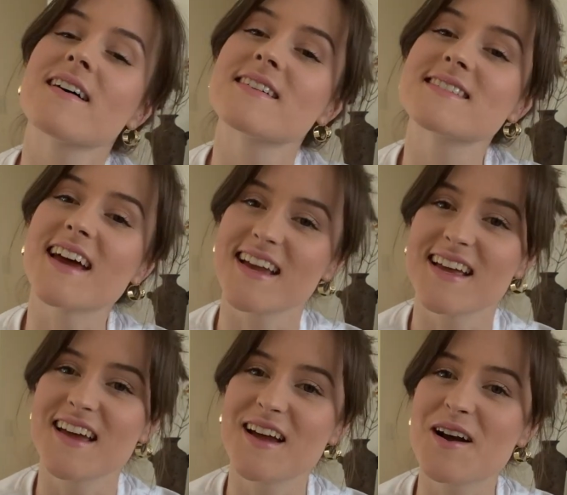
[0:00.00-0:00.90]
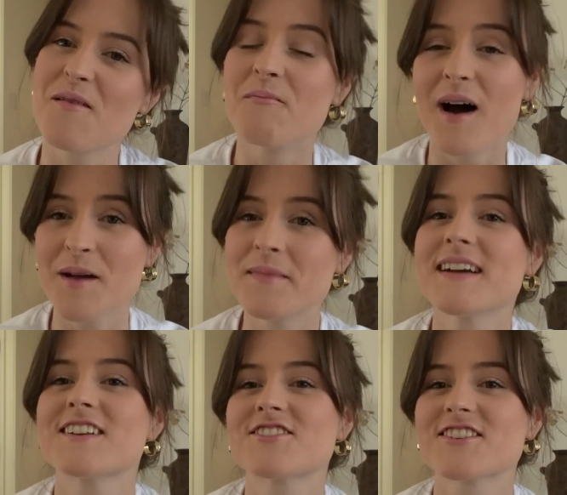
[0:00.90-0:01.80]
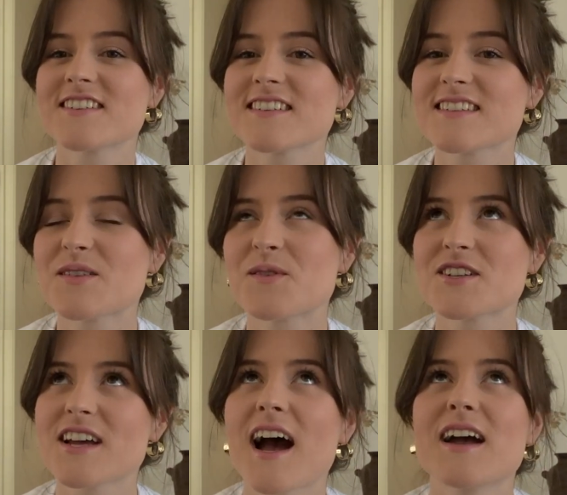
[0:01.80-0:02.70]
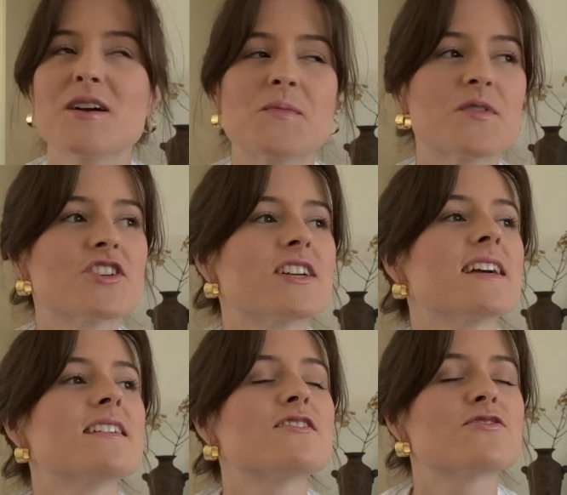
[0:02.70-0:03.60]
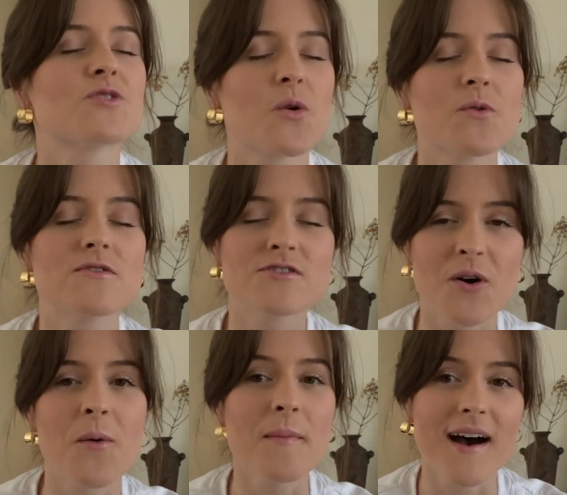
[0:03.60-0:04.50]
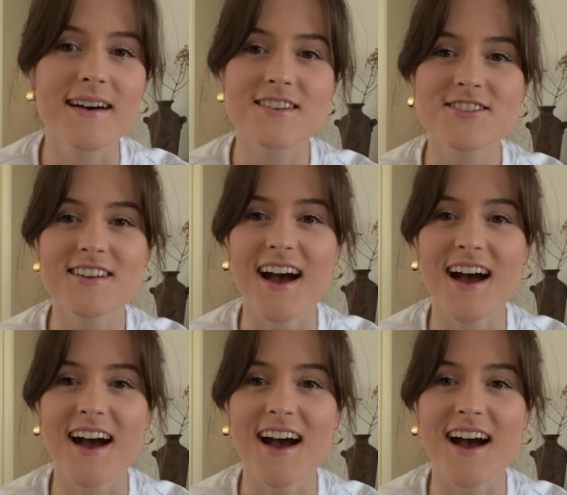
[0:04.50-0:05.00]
taking my pictures, which I appreciate so much.